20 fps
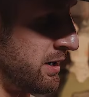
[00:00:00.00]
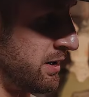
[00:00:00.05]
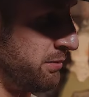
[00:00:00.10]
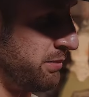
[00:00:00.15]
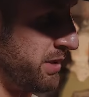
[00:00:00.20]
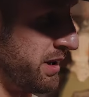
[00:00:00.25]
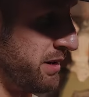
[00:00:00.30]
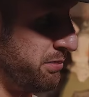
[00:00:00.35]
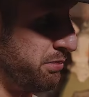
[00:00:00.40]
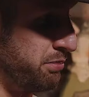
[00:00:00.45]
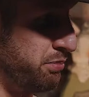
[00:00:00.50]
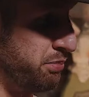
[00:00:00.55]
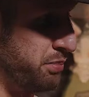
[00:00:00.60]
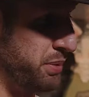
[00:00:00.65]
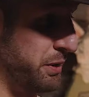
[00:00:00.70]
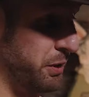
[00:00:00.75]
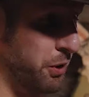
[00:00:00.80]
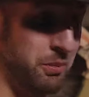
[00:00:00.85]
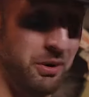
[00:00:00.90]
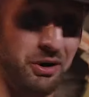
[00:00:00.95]
By
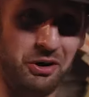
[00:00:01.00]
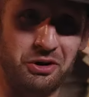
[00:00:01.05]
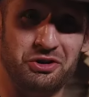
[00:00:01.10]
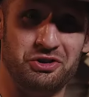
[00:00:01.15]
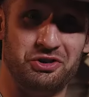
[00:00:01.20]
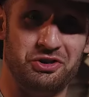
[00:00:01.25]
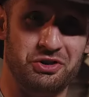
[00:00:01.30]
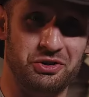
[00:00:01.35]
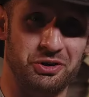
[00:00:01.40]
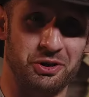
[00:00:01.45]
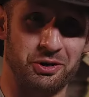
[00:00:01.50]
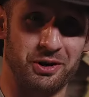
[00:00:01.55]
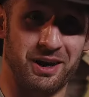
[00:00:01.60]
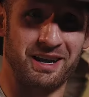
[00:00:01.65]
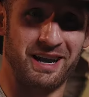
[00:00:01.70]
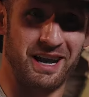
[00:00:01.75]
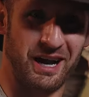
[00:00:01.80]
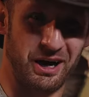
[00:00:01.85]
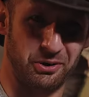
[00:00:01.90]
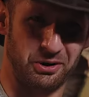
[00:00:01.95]
Bill Martin Jr. and
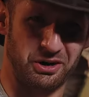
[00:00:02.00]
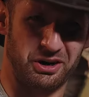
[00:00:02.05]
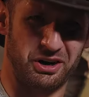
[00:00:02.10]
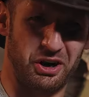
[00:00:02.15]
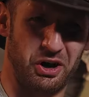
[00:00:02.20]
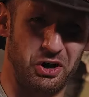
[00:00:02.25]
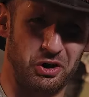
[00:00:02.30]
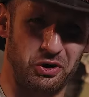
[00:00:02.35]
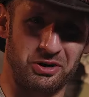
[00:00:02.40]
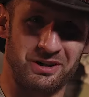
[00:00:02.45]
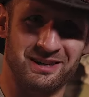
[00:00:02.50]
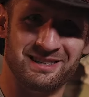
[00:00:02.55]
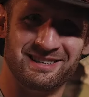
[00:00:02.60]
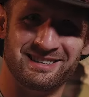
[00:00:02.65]
Eric Carle.